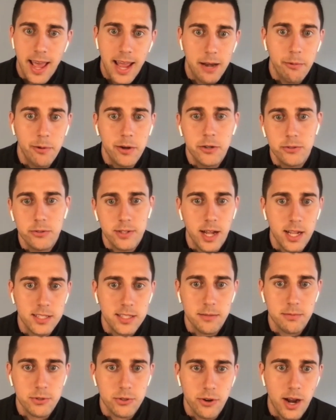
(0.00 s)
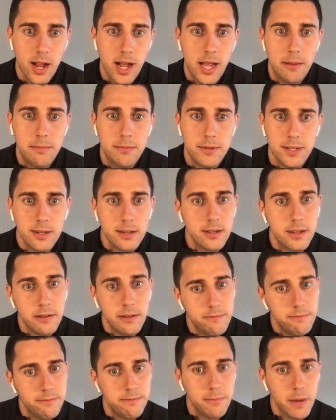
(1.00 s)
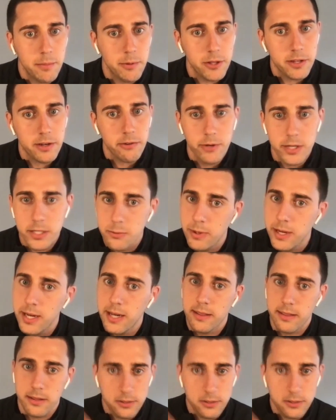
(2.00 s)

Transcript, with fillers: anyone who's not subscribed, and if my brother can retweet it,